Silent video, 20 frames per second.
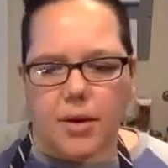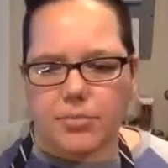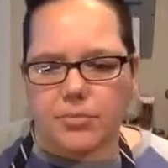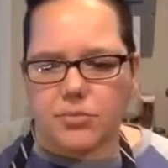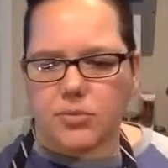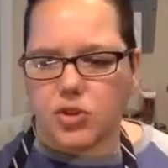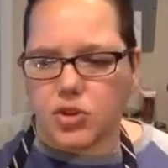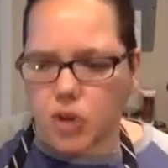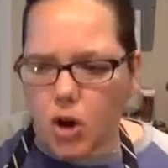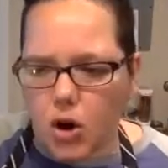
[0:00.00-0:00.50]

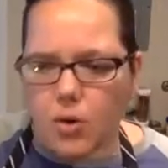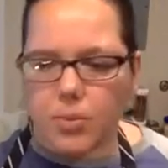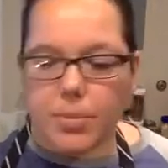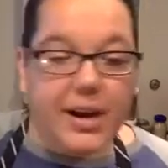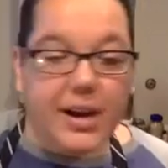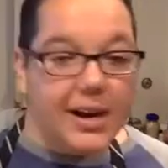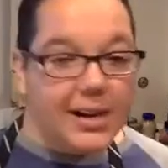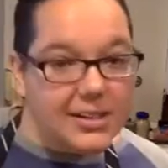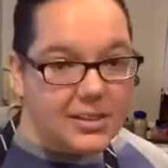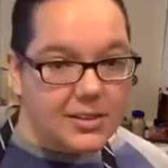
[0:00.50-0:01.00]
So
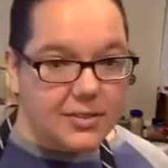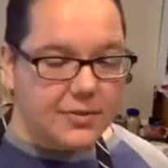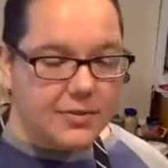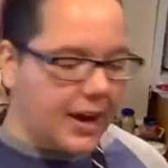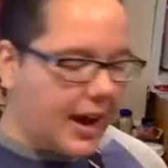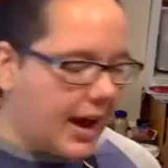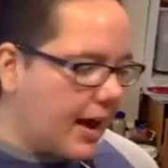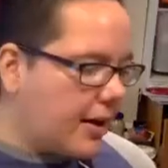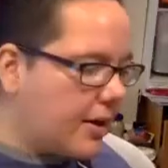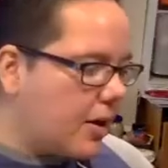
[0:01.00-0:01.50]
because of
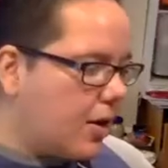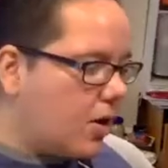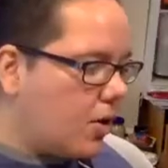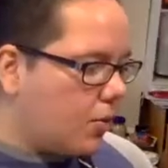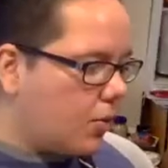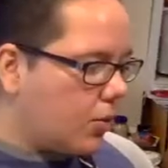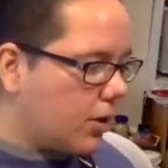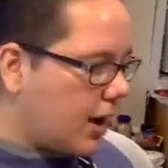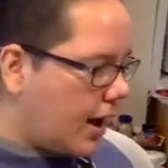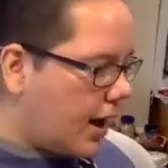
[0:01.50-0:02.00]
that,
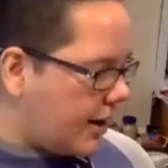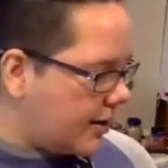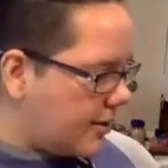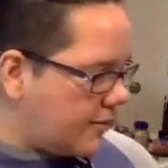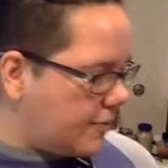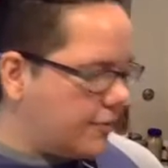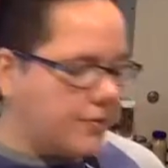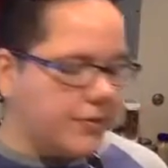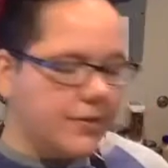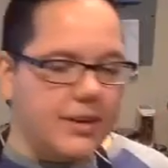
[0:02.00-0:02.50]
we're kind
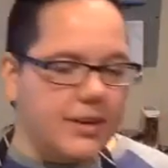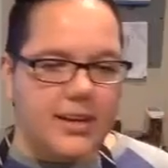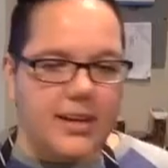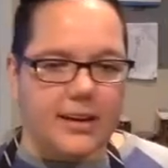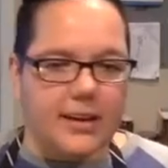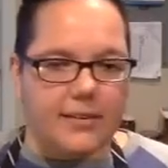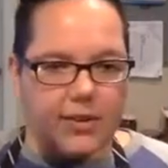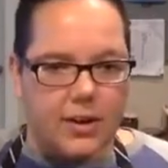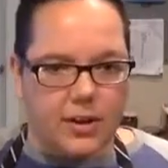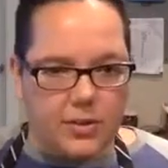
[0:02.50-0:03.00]
of
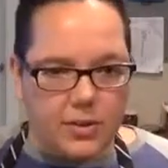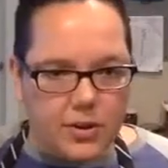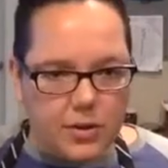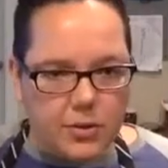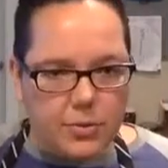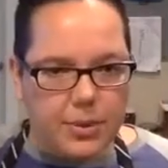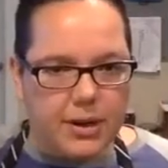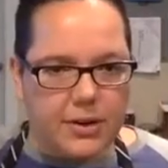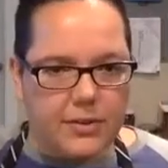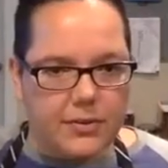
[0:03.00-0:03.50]
given a little
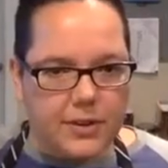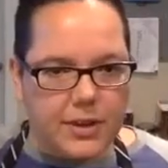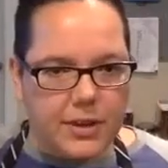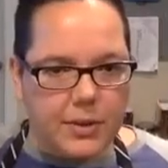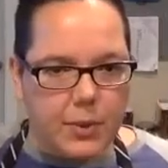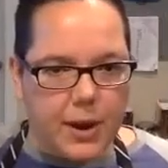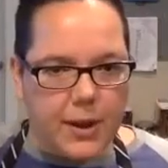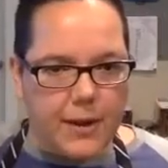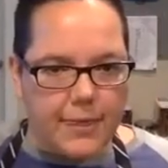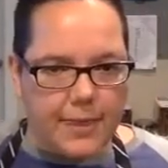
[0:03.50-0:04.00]
bit of
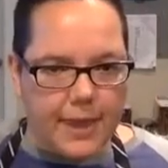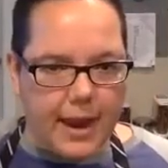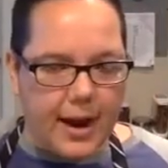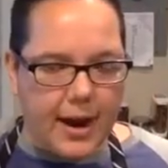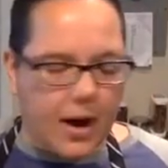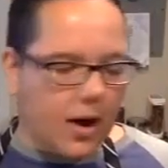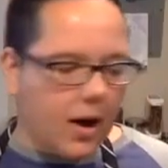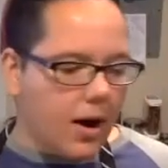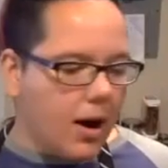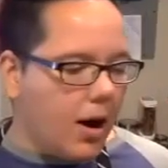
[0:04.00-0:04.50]
leeway
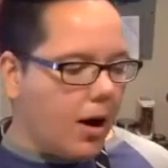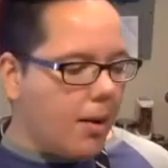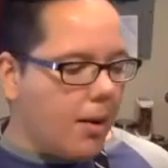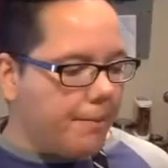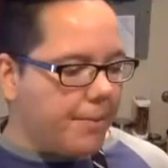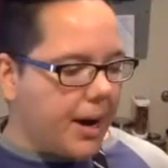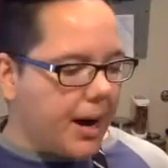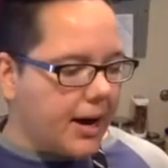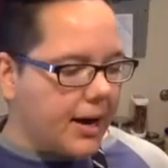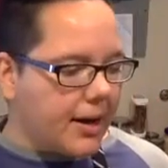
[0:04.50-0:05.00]
there.
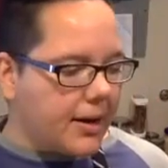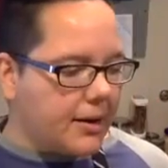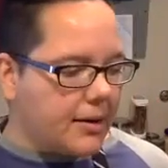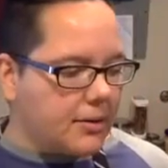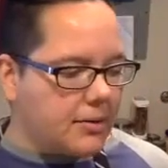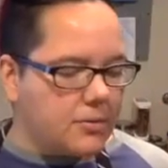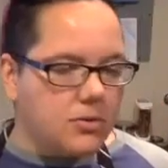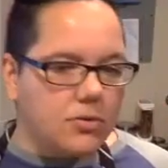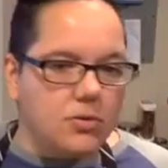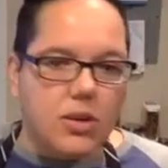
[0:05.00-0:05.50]
But
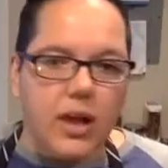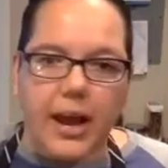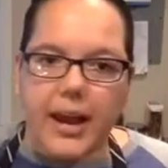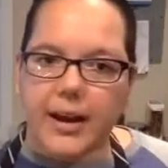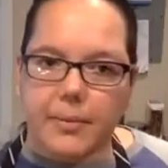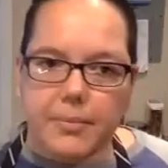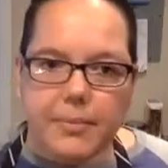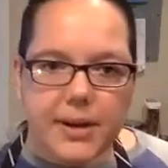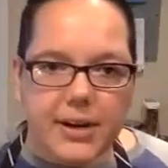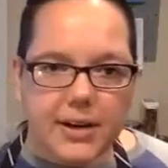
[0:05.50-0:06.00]

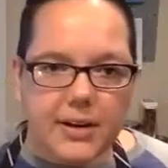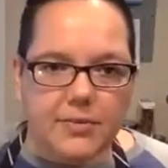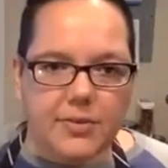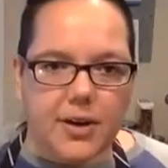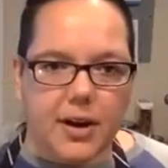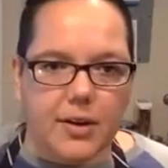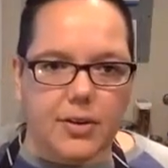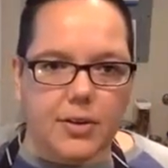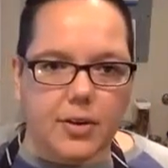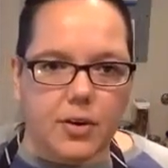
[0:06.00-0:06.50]
like many of
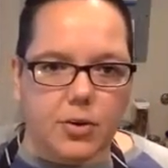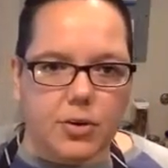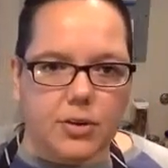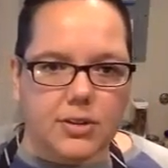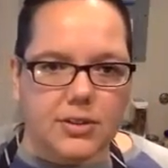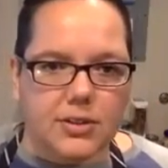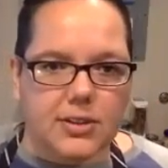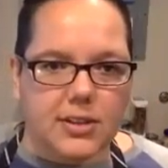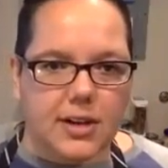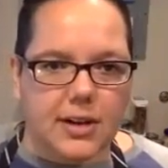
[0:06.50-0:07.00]
the other
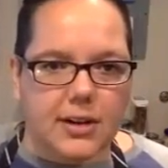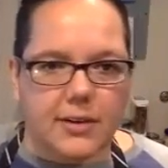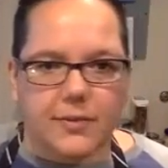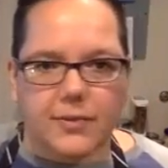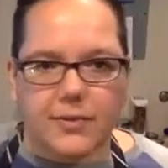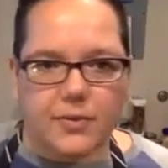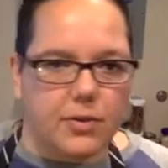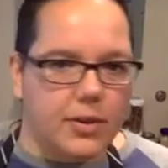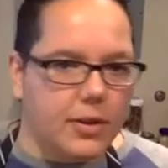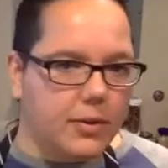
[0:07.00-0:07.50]
courses
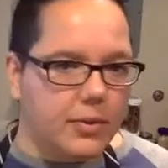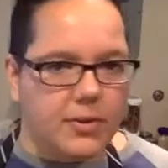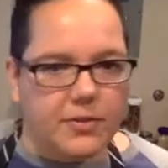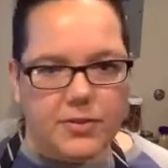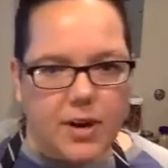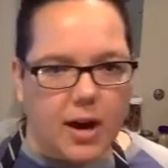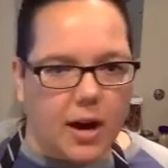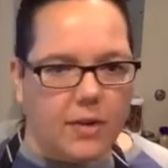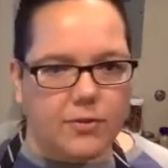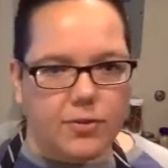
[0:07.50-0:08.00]
that we've
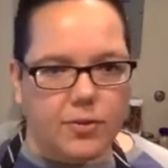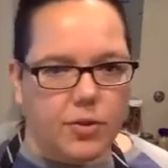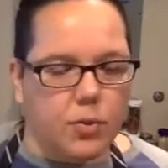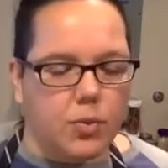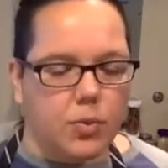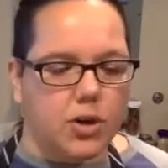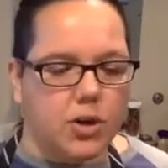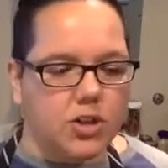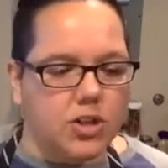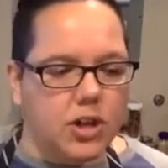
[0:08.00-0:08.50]
done for the
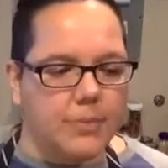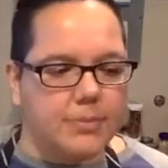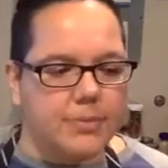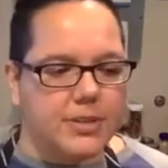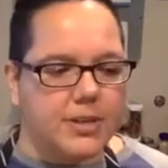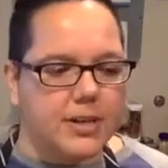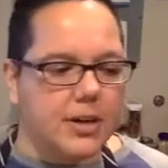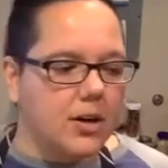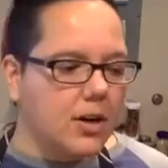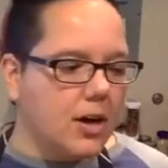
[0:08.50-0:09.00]
workshops
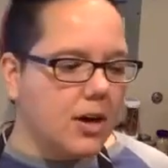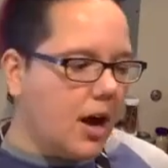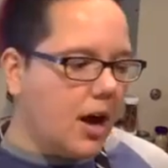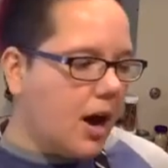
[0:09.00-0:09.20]
here,